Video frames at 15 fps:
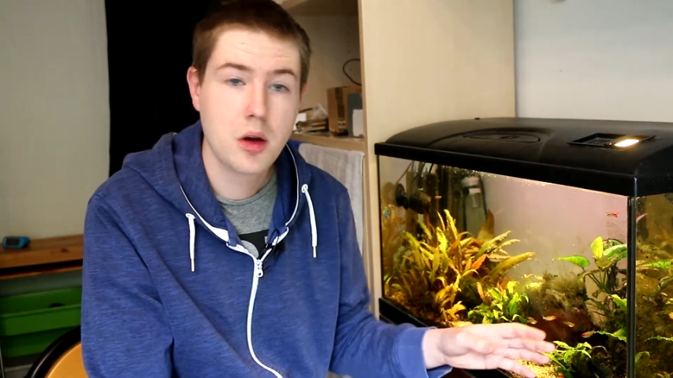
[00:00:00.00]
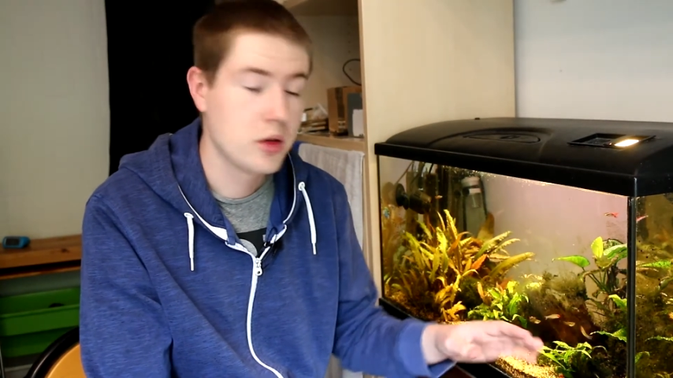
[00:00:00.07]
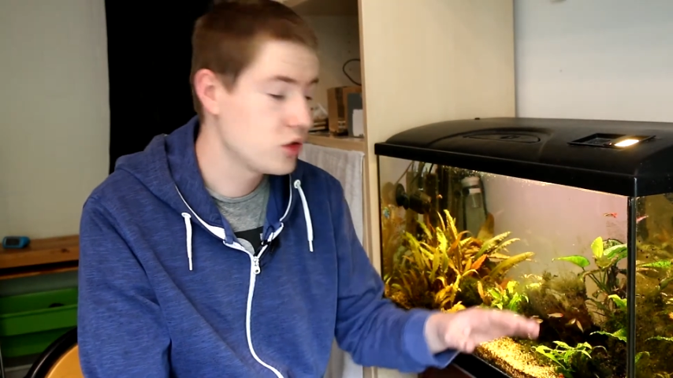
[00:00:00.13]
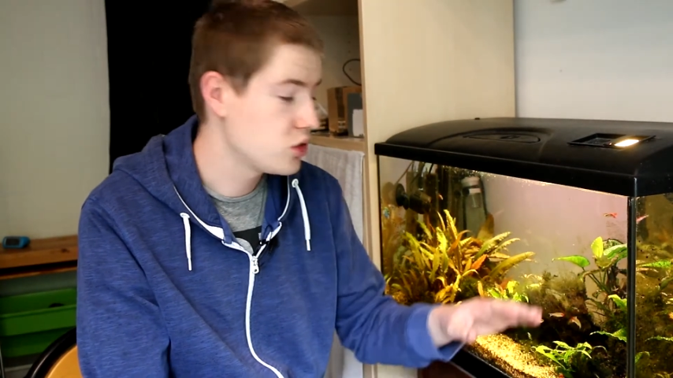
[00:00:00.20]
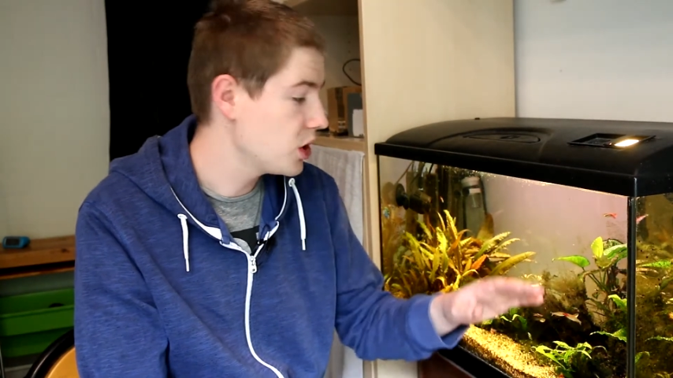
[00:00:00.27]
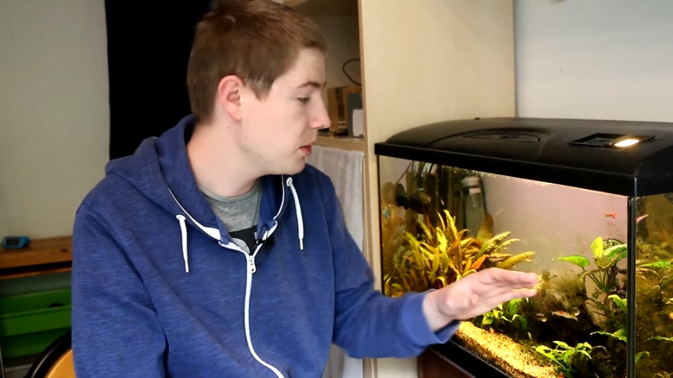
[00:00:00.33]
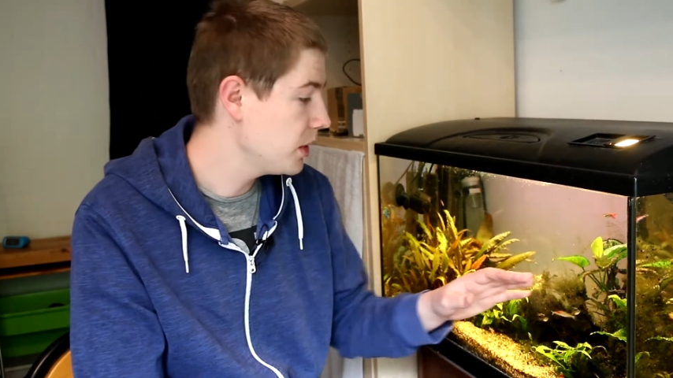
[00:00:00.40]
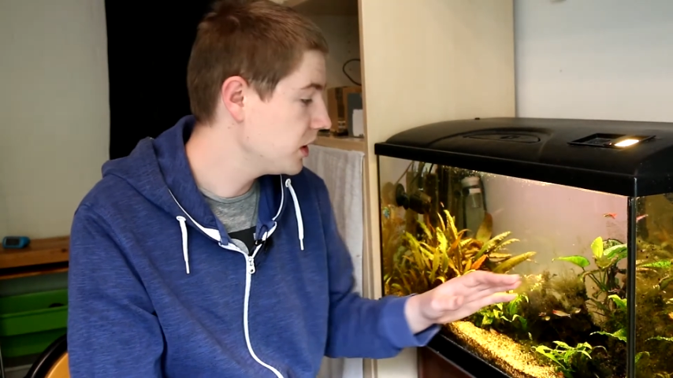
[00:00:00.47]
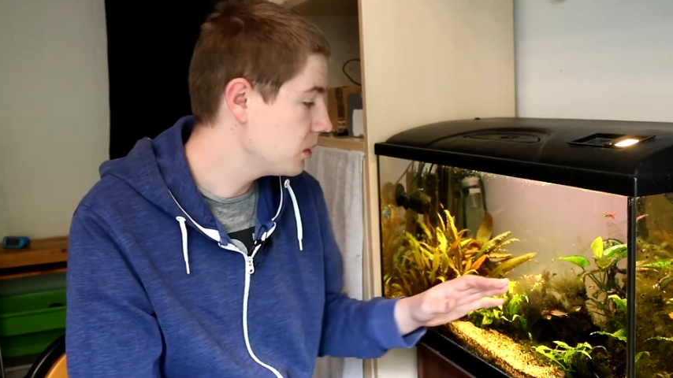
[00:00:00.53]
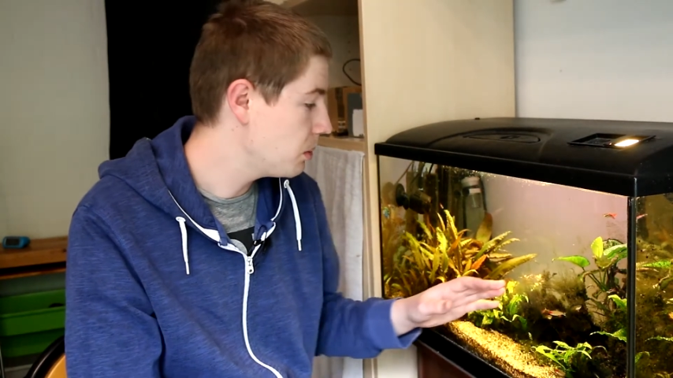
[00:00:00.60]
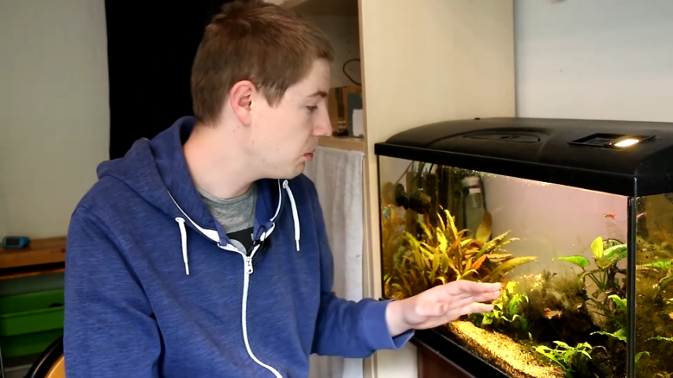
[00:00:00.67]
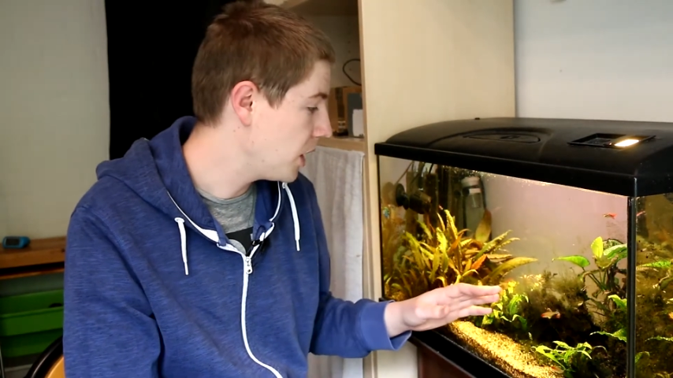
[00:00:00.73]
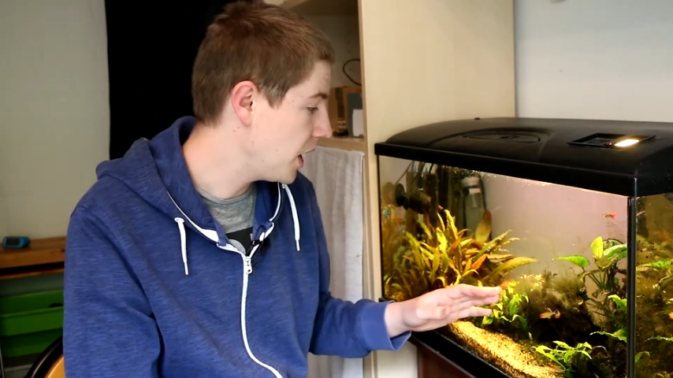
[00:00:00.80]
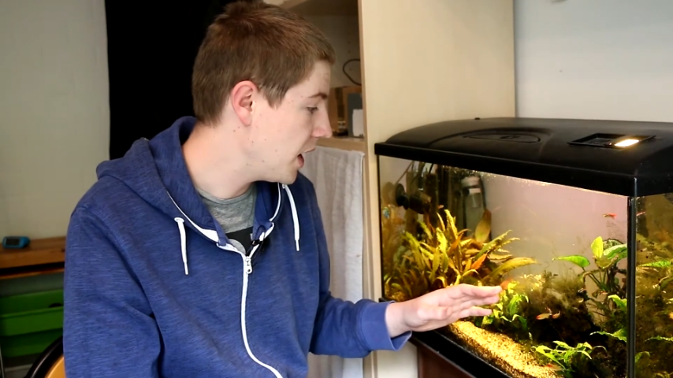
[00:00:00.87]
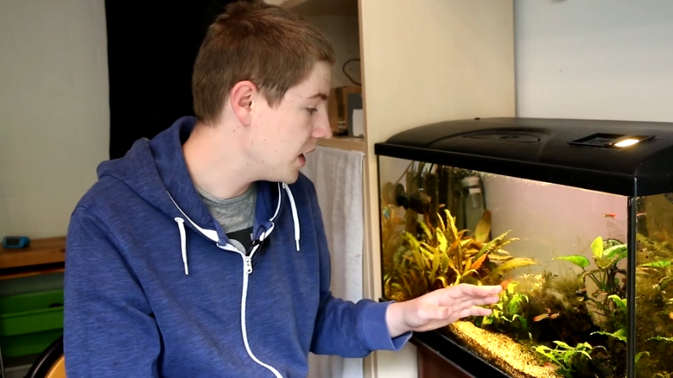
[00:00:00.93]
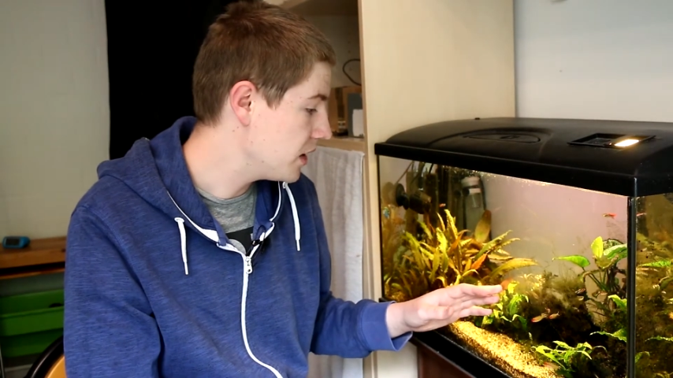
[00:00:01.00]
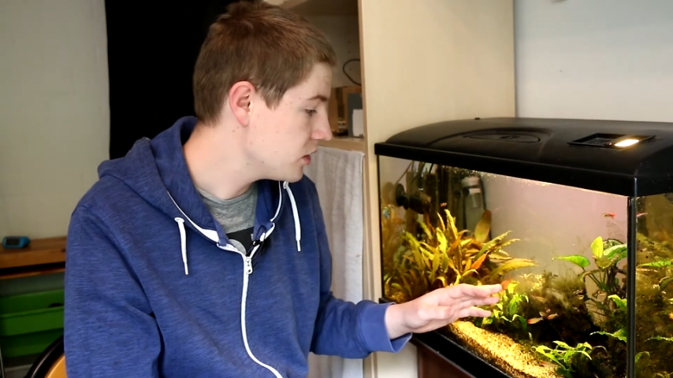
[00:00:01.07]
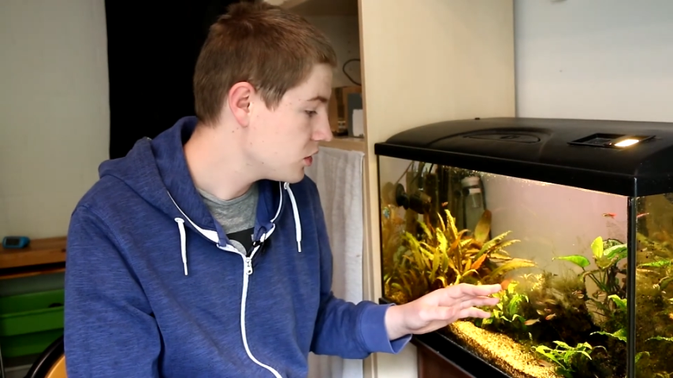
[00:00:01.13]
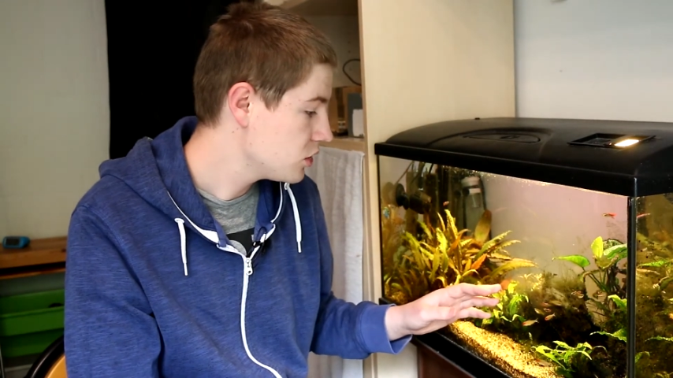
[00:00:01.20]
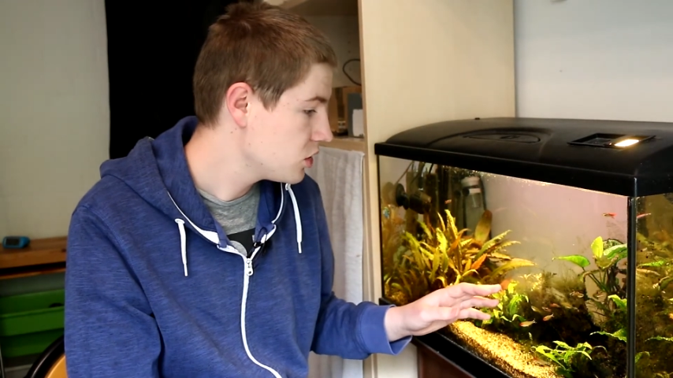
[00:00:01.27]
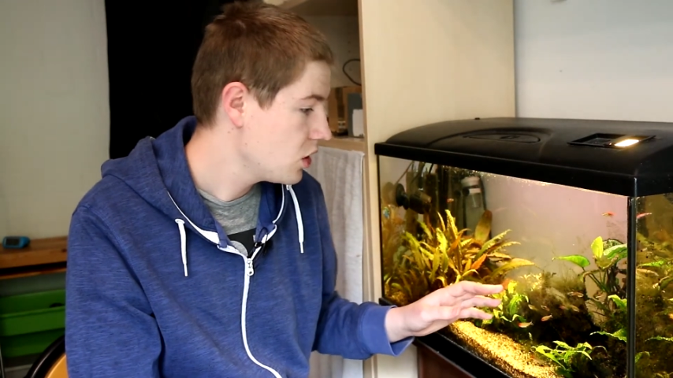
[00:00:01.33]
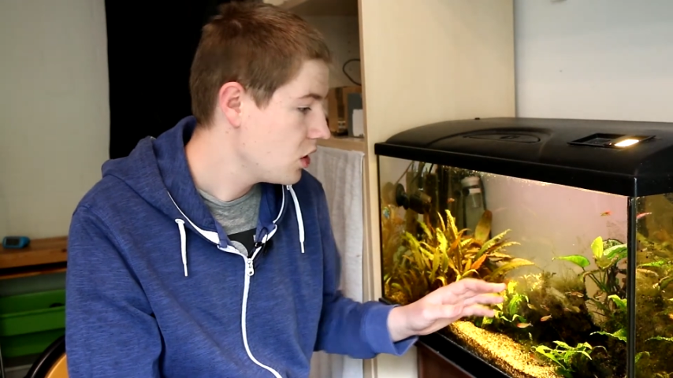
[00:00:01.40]
trimming the
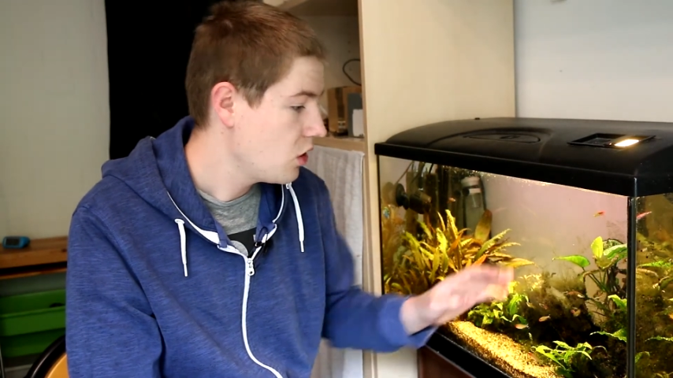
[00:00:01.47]
plants,